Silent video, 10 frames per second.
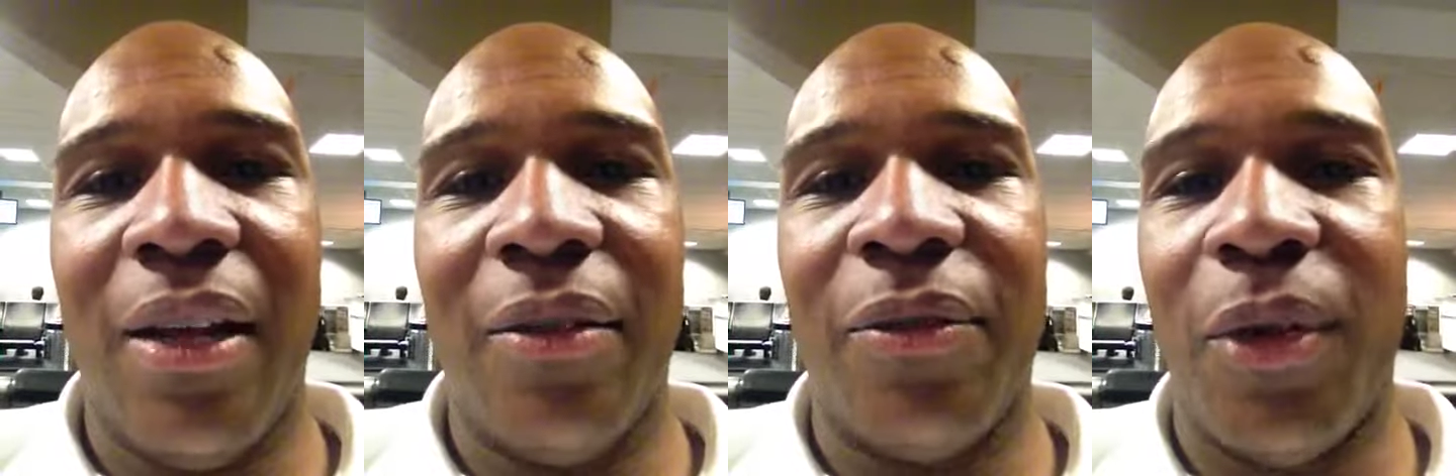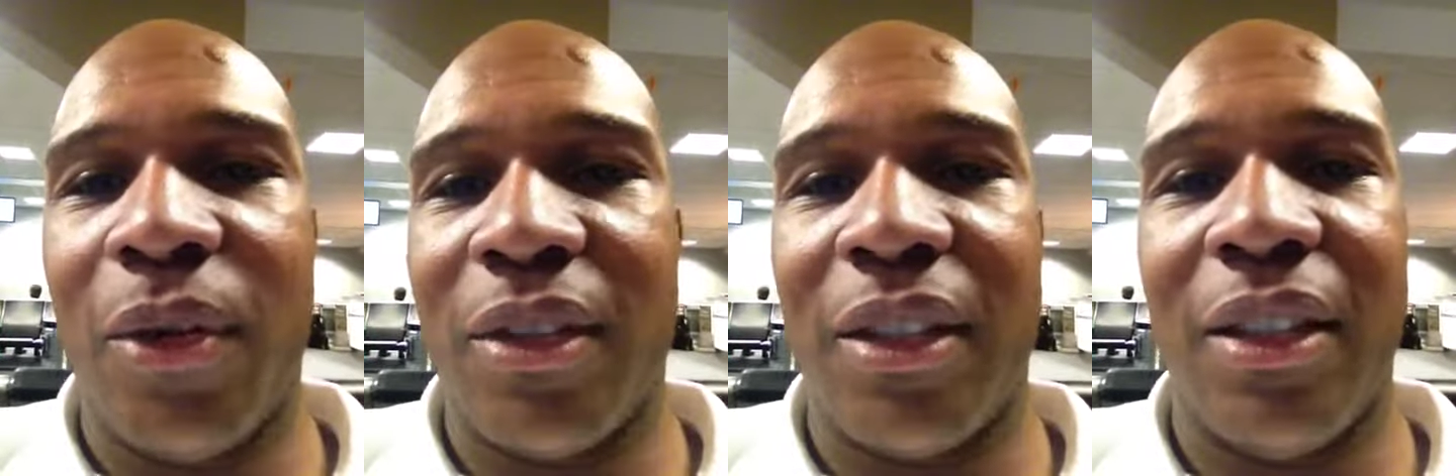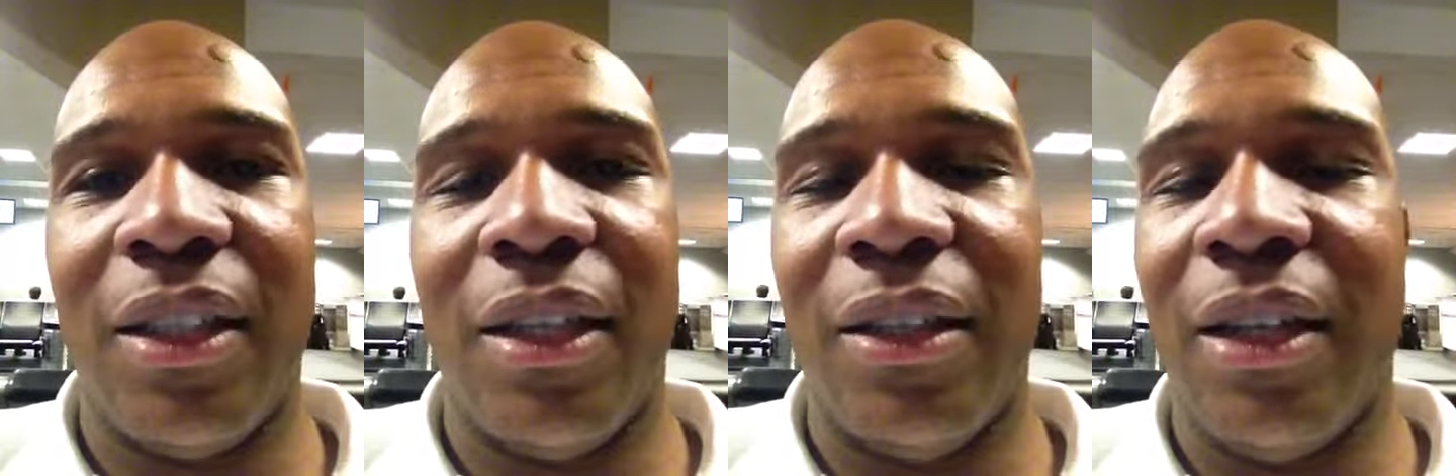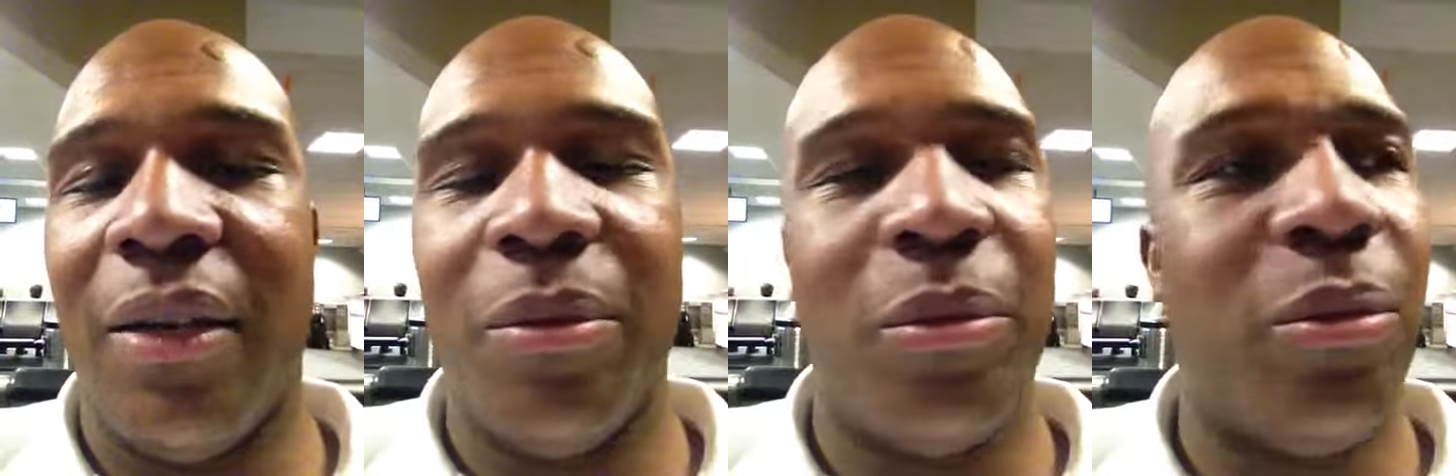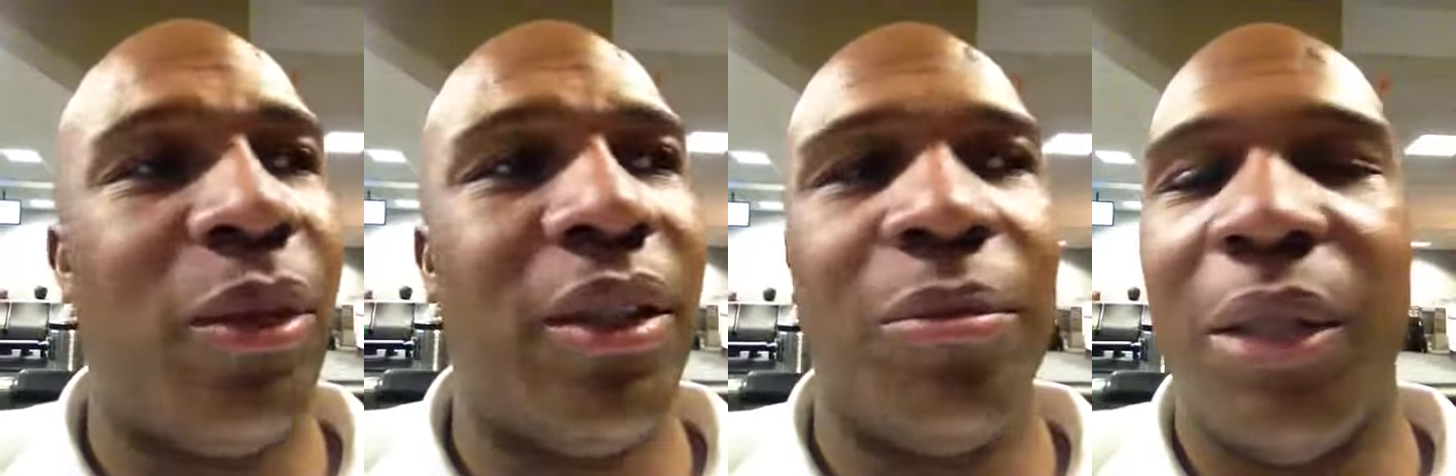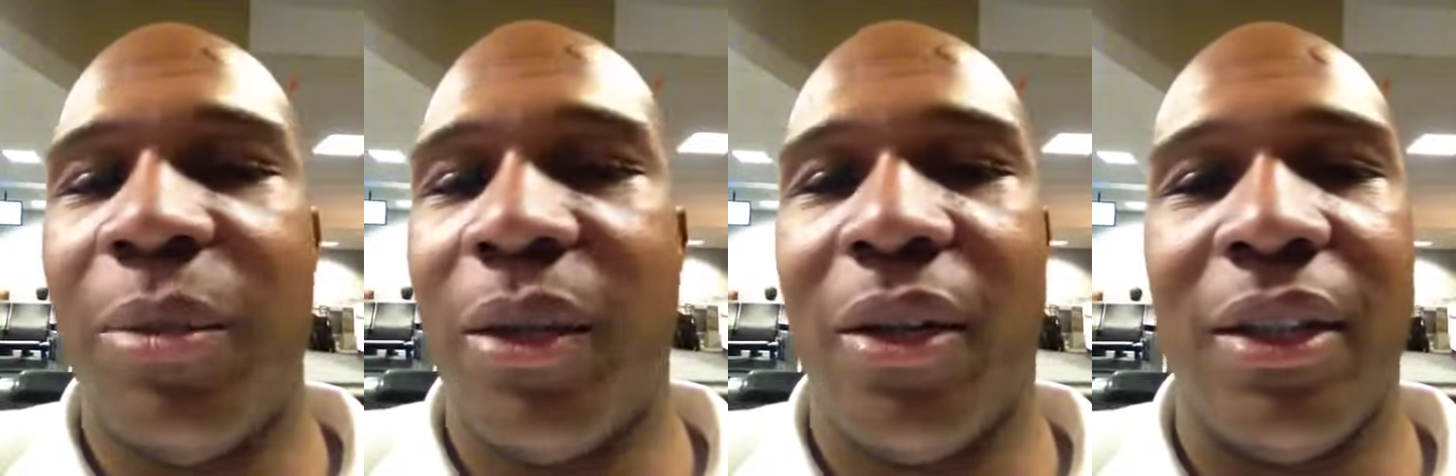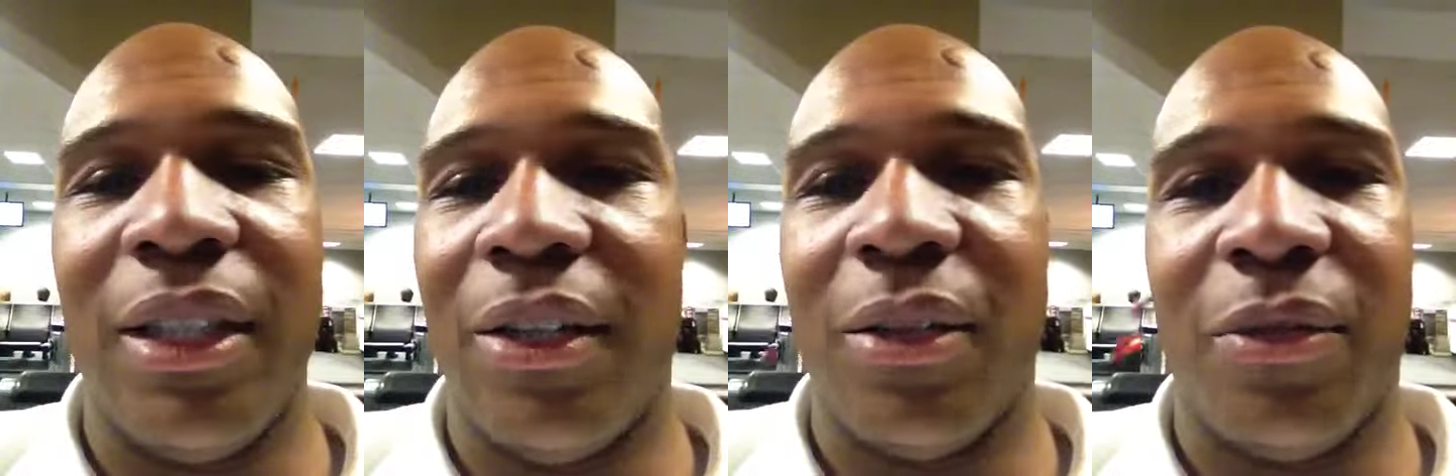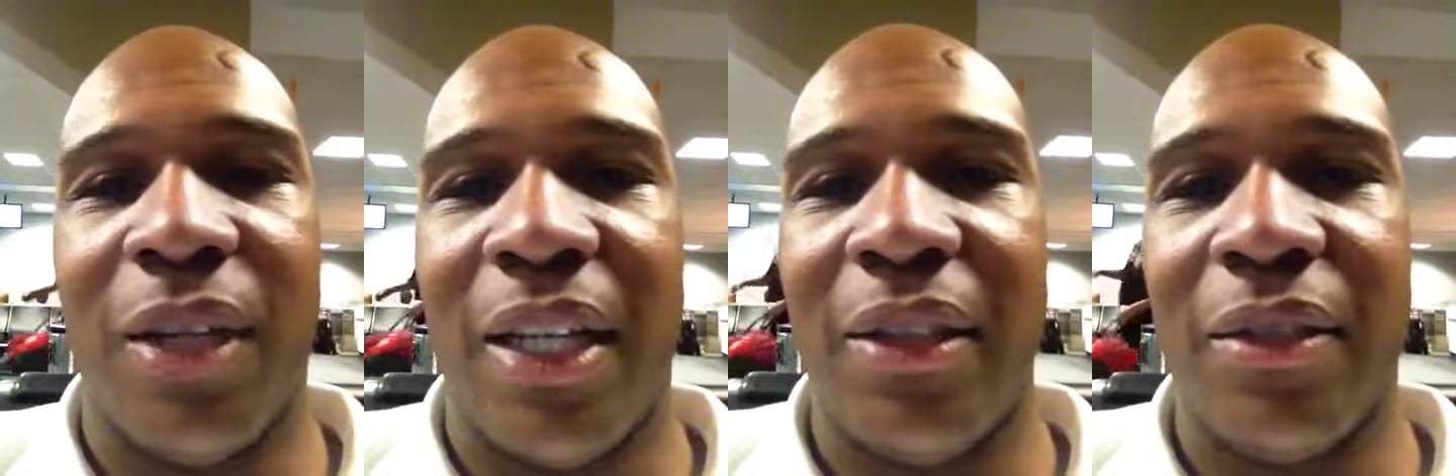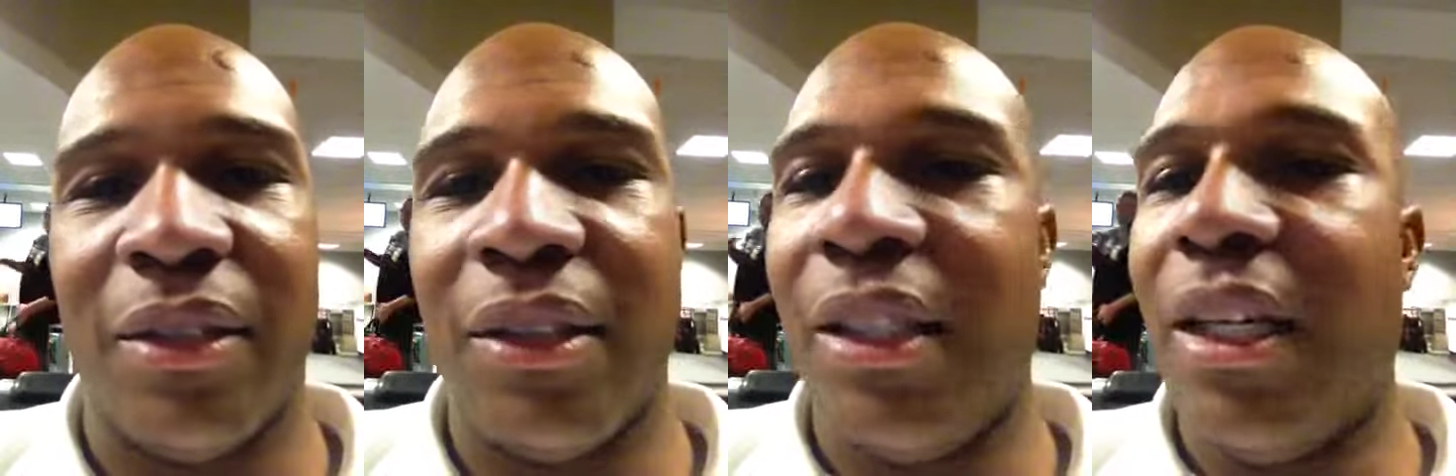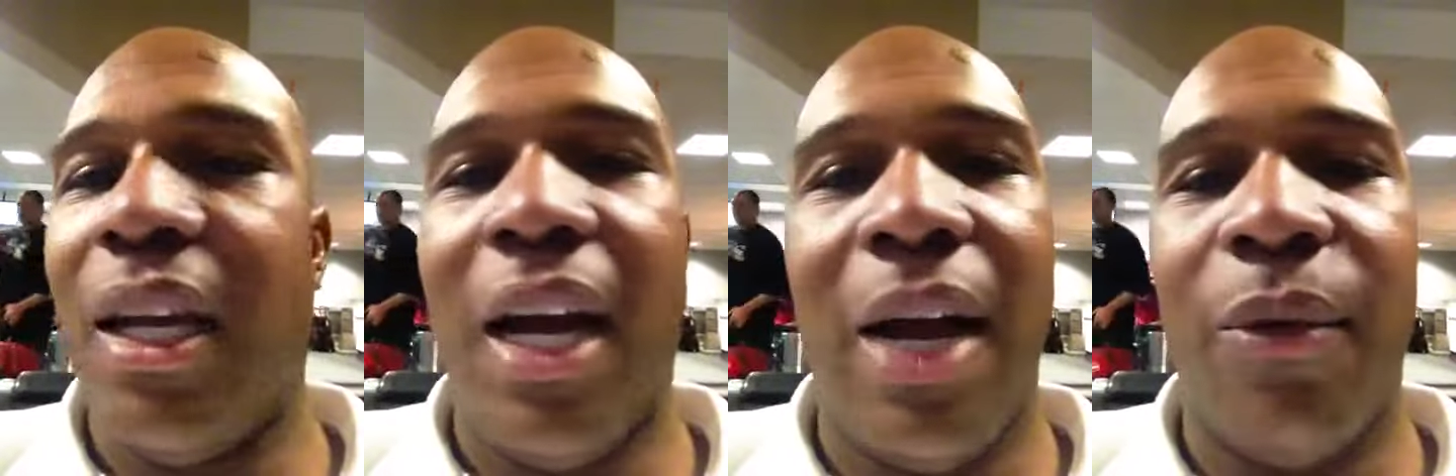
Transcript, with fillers: focusing, uh, uh, putting people on Delta flights, I